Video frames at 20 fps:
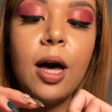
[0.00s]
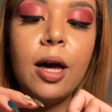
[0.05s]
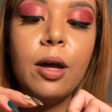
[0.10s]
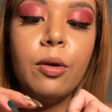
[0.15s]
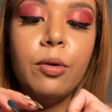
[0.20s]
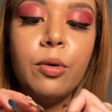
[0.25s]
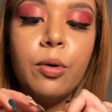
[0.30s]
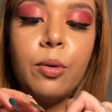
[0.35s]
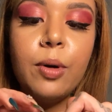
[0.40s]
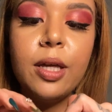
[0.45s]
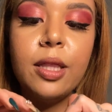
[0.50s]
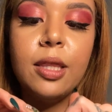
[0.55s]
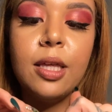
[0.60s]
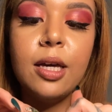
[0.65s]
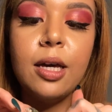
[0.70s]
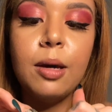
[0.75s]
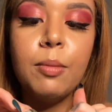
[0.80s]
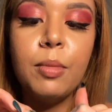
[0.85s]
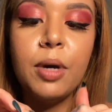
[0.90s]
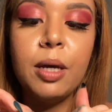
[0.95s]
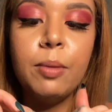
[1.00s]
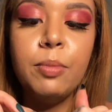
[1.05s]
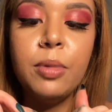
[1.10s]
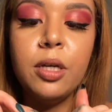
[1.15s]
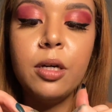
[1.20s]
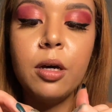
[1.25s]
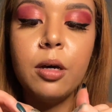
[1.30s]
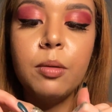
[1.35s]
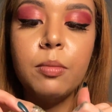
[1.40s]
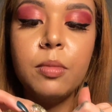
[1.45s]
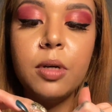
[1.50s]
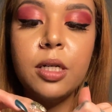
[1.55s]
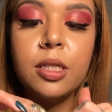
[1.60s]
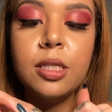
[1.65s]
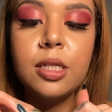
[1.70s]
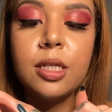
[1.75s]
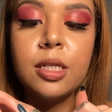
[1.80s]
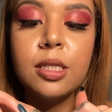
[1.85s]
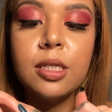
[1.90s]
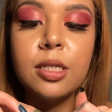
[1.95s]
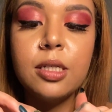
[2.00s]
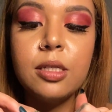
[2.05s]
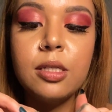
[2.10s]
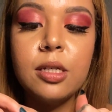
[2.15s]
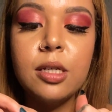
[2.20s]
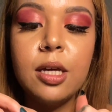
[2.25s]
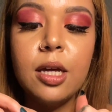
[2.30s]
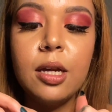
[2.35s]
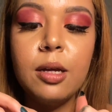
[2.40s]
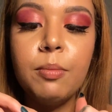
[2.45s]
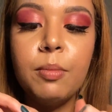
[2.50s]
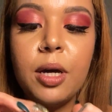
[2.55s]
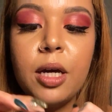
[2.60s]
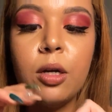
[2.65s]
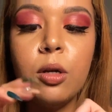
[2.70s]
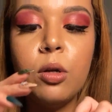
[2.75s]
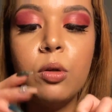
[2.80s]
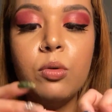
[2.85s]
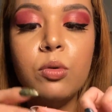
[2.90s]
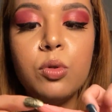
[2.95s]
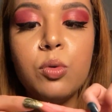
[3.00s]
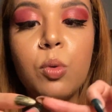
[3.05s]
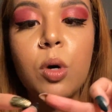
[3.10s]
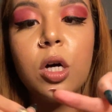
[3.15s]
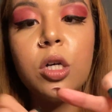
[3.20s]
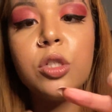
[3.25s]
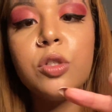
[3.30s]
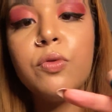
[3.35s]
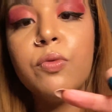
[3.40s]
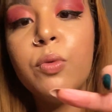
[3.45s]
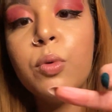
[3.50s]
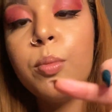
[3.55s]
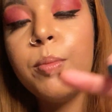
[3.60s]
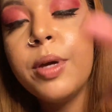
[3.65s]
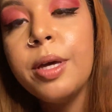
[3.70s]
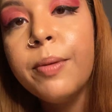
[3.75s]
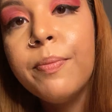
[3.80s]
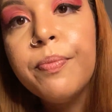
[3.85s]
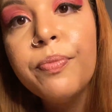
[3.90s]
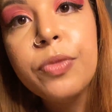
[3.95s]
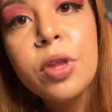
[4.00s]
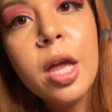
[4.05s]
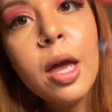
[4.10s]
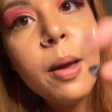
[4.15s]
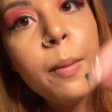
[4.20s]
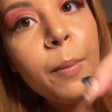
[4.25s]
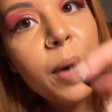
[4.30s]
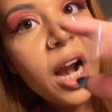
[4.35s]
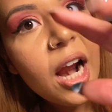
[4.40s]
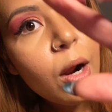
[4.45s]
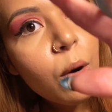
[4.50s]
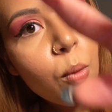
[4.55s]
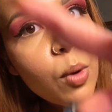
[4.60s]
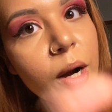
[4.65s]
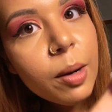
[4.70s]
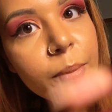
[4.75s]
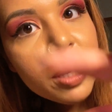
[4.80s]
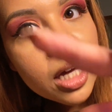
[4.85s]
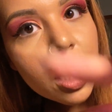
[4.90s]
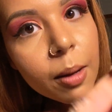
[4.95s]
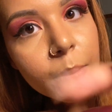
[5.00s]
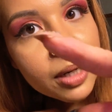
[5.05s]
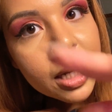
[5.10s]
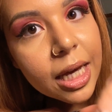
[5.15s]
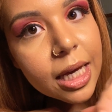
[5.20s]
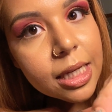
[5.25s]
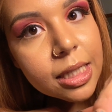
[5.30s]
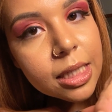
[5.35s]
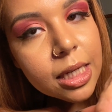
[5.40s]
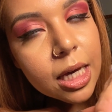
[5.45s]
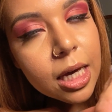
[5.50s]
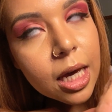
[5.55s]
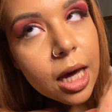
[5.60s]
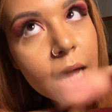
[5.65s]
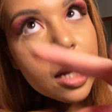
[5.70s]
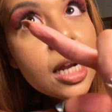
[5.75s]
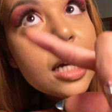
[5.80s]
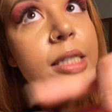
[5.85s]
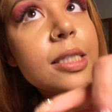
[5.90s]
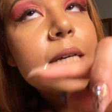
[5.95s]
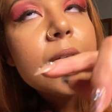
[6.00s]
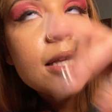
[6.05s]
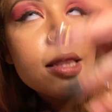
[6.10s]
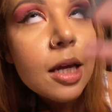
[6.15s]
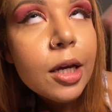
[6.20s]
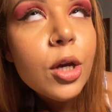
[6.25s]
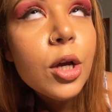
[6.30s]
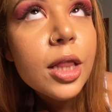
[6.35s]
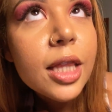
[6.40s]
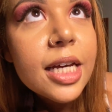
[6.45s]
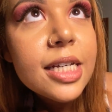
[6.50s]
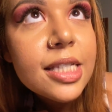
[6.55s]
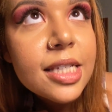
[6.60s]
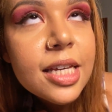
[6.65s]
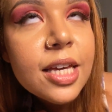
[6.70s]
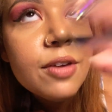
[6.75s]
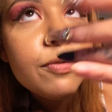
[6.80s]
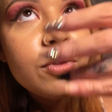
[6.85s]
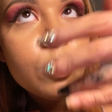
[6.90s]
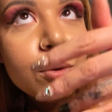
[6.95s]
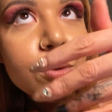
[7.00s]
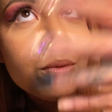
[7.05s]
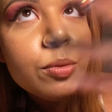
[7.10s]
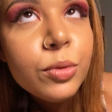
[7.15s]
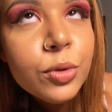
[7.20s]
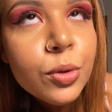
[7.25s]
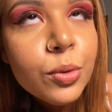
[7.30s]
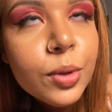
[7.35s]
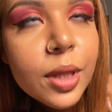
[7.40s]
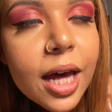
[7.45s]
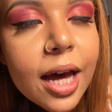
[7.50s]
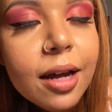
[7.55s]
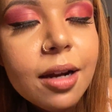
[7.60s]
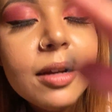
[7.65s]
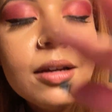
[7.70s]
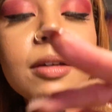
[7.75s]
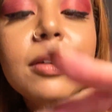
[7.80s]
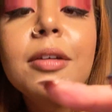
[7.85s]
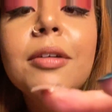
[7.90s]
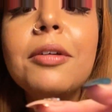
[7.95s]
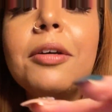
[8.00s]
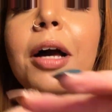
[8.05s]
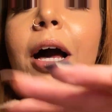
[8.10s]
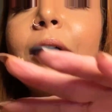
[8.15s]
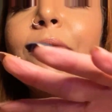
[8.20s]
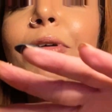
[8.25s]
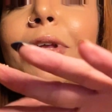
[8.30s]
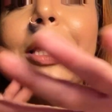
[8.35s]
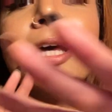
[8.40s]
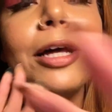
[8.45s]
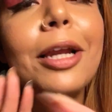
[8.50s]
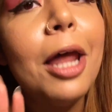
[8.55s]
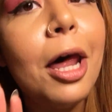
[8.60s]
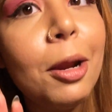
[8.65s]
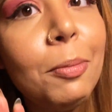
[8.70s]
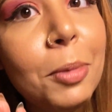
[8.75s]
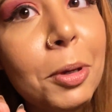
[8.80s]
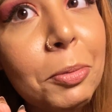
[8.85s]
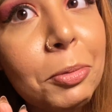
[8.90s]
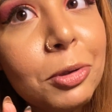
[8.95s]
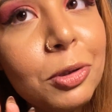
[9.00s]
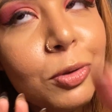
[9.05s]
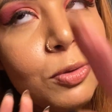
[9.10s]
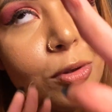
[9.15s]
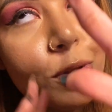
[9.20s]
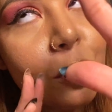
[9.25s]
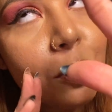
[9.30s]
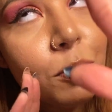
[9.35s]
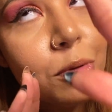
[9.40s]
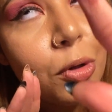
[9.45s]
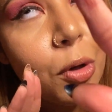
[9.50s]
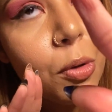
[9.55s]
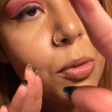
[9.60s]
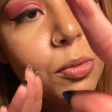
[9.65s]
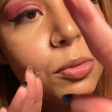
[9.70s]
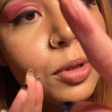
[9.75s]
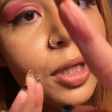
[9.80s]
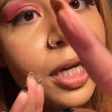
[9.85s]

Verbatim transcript: i don't know i think i might become addicted to getting my clothes washed for me but i don't want to become lazy i'm not saying that you're lazy if you do that i feel like a lot of people do so don't